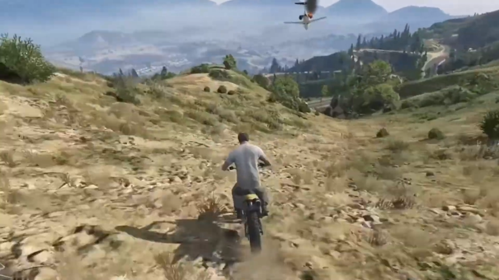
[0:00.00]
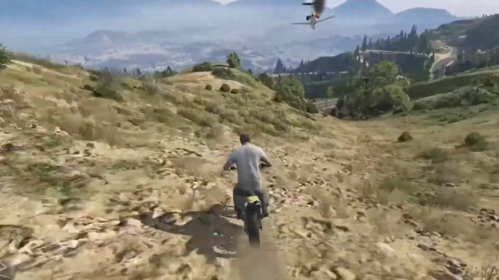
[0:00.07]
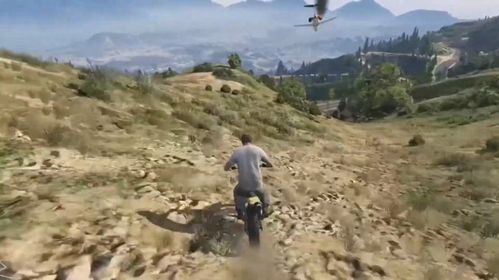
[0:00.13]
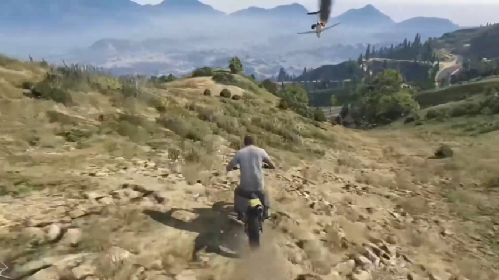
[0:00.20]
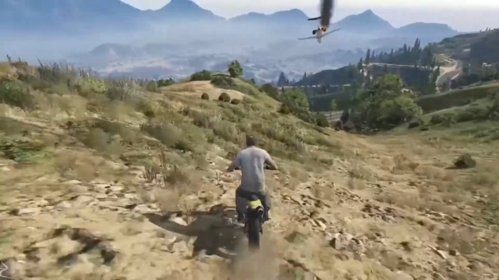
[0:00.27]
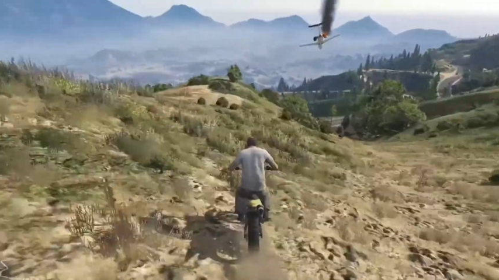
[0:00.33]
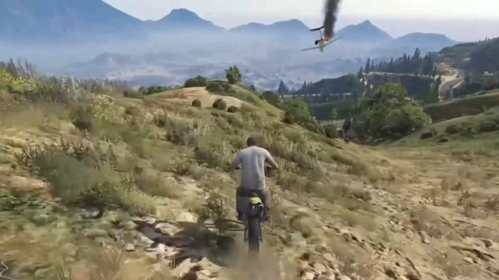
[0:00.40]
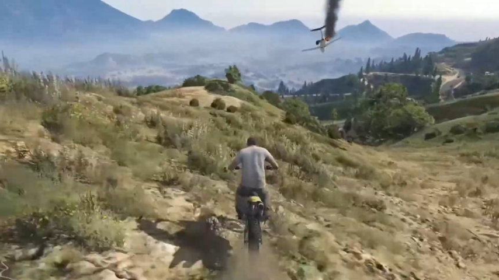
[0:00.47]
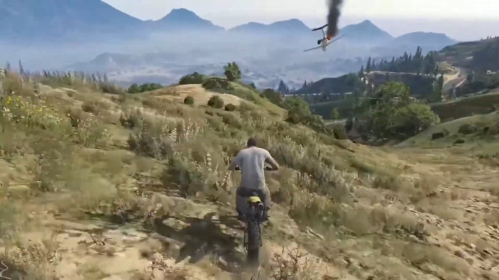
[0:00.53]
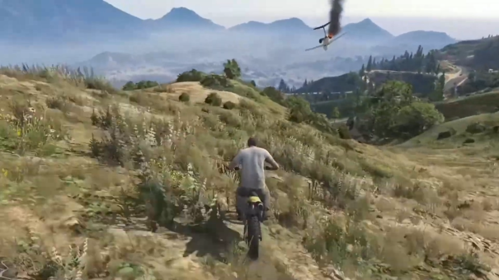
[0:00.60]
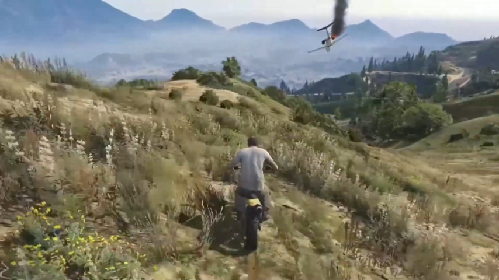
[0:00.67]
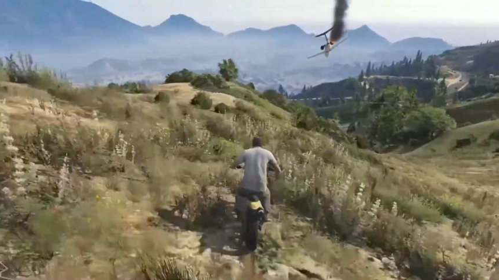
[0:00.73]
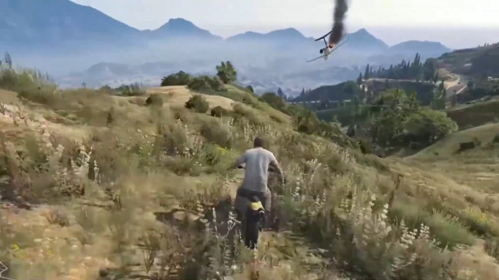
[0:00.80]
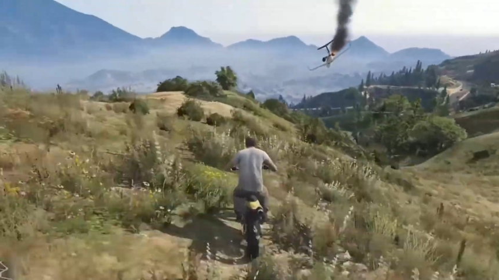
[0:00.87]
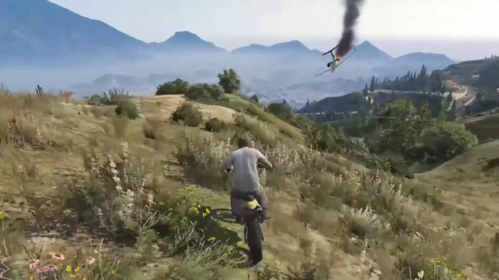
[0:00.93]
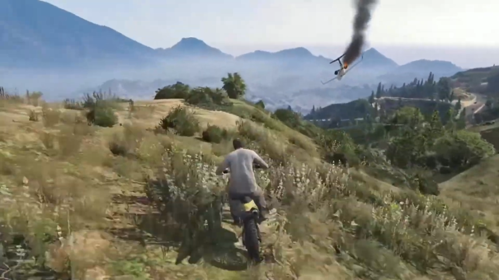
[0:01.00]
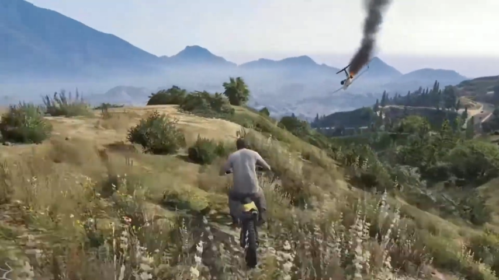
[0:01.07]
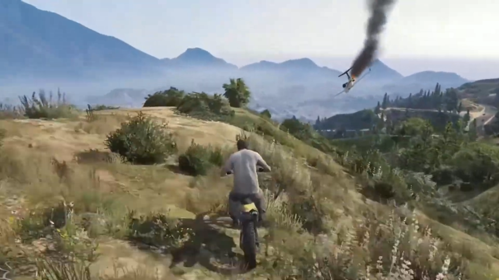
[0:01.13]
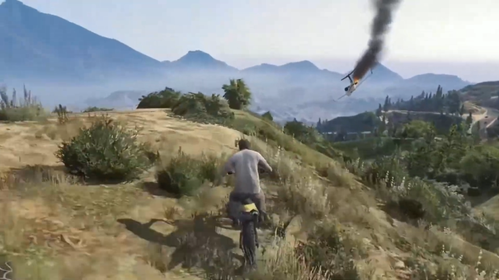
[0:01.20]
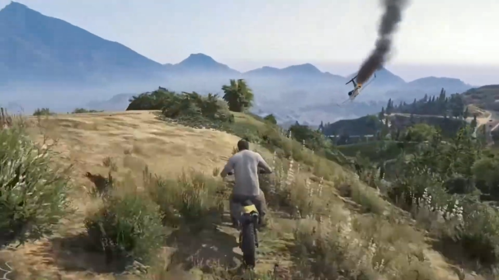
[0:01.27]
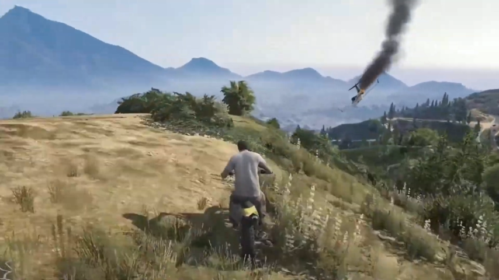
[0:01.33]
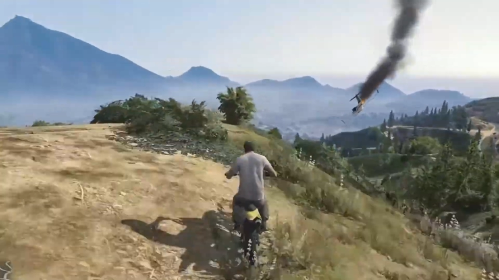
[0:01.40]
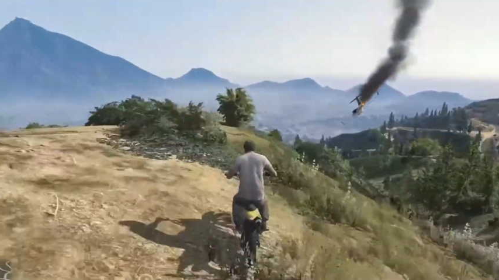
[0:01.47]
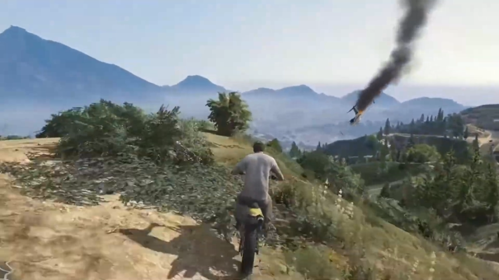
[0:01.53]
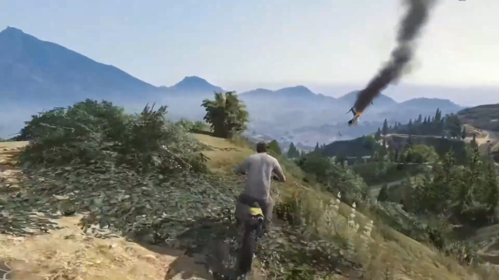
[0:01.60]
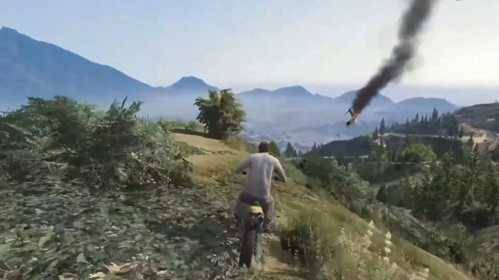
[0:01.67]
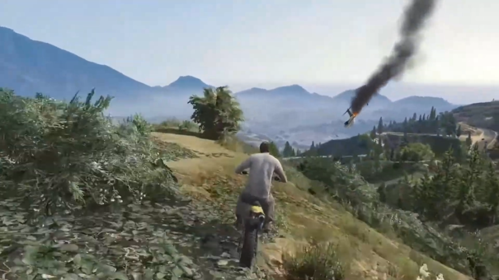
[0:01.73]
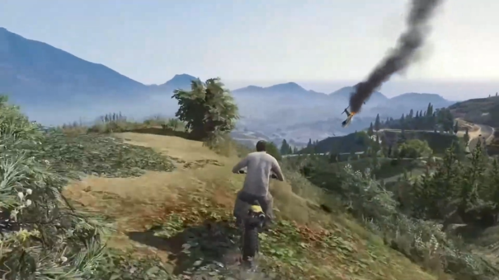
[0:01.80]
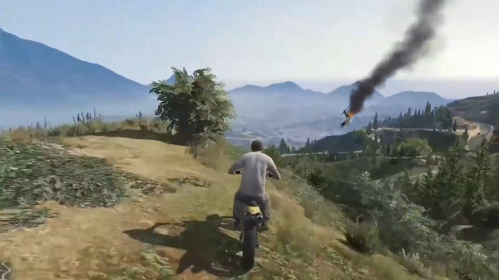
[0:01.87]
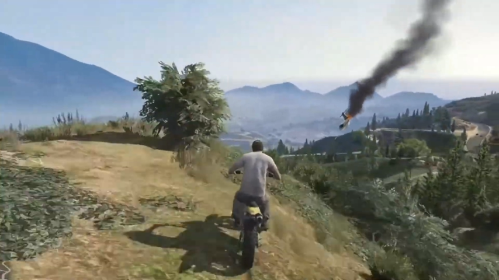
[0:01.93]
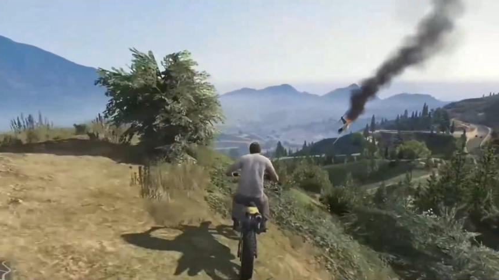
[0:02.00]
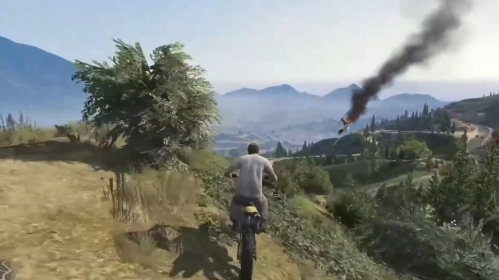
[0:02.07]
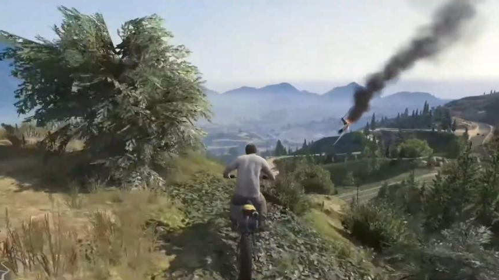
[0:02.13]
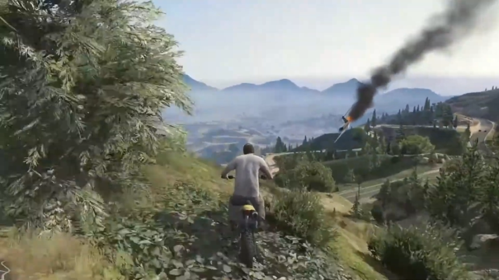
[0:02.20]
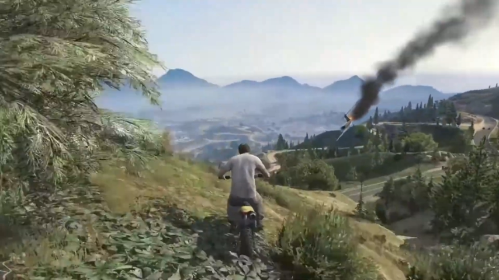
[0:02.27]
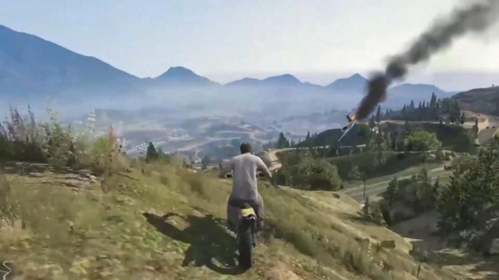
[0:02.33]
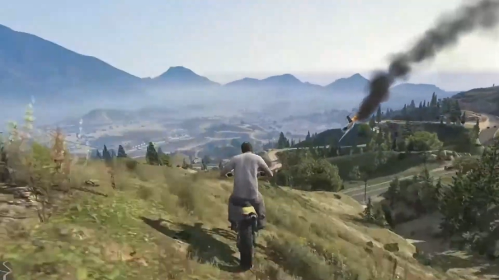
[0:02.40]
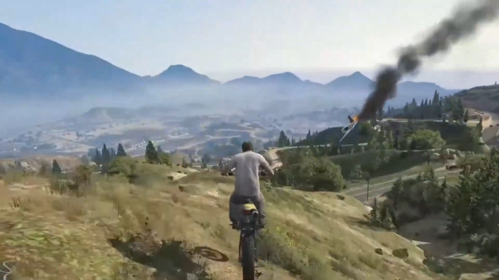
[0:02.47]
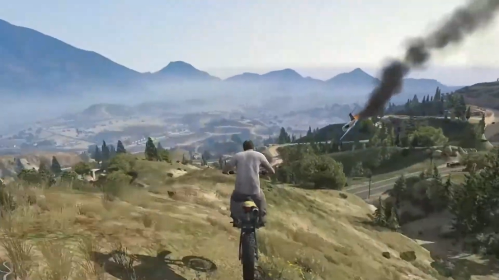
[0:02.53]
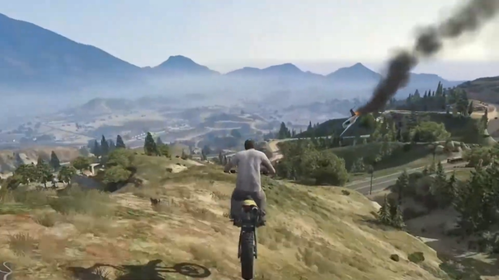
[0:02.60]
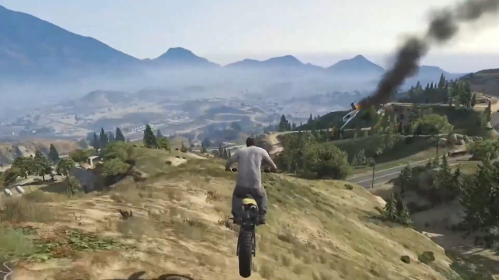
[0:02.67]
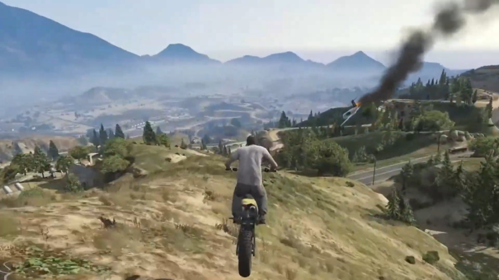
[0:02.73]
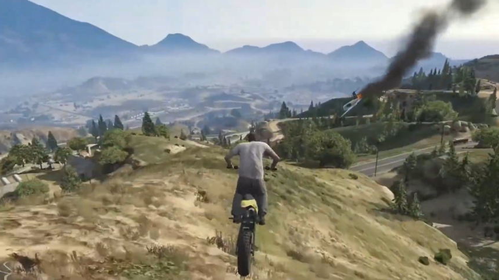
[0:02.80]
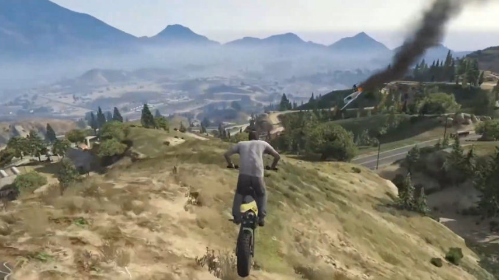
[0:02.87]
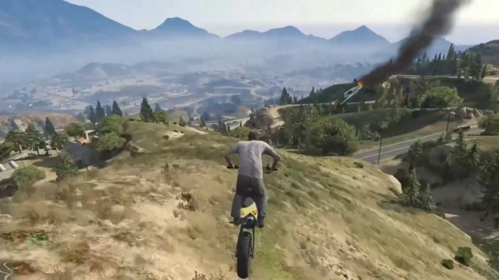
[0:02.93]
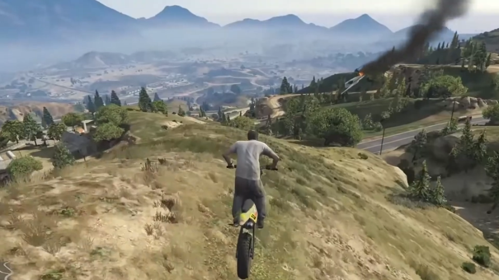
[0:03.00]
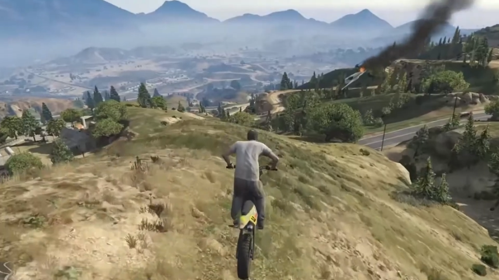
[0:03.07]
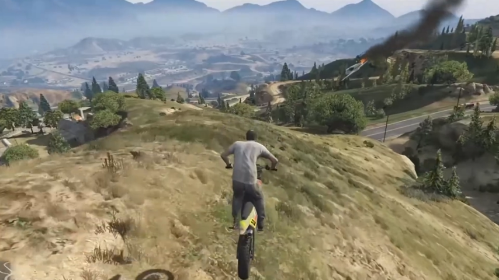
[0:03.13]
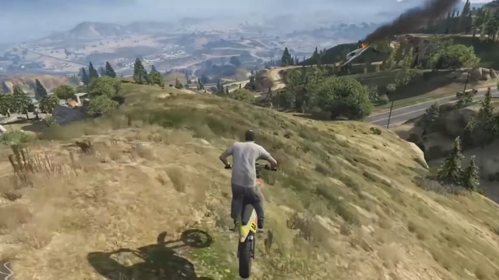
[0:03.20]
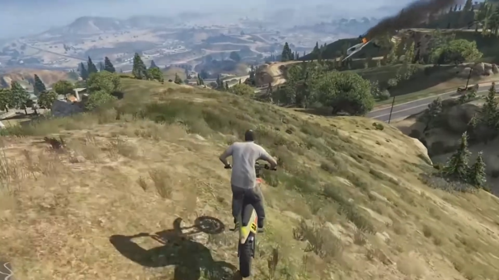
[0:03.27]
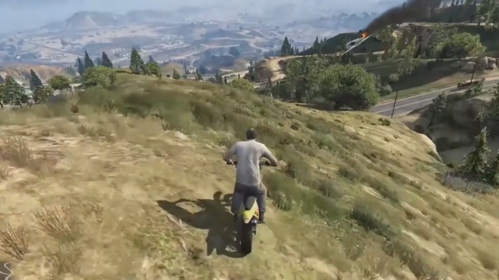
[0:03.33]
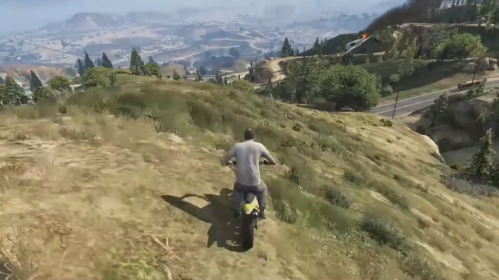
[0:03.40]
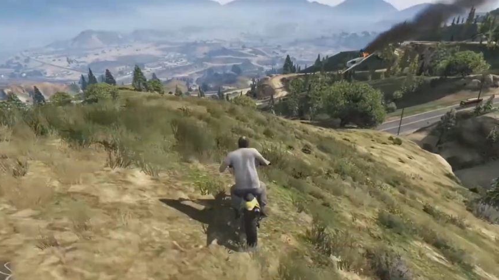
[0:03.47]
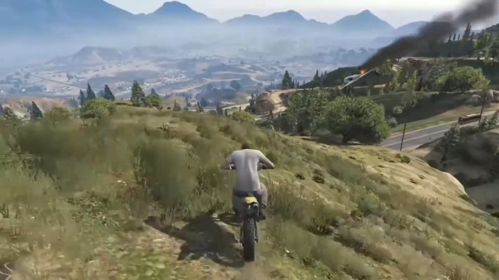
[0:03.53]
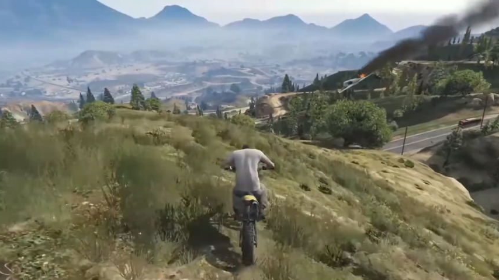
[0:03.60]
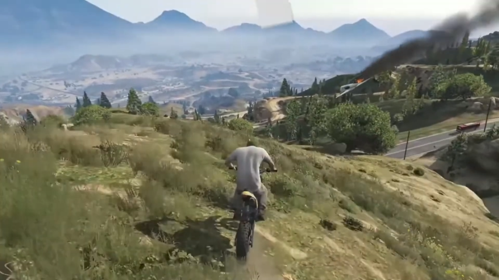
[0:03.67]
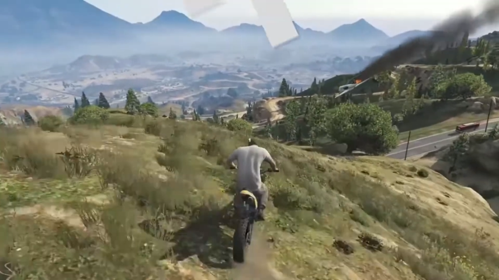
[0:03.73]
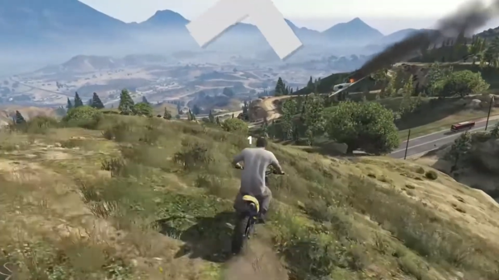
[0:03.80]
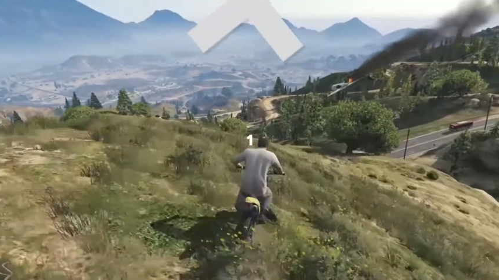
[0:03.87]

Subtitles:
(no speaker visible)